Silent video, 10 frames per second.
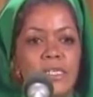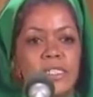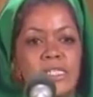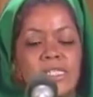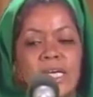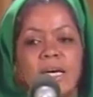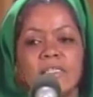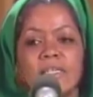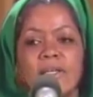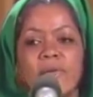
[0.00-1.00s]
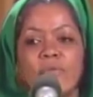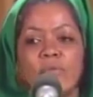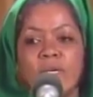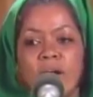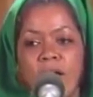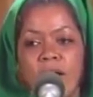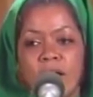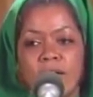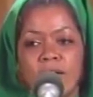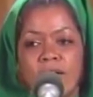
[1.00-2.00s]
to stay on the level we
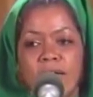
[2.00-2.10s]
are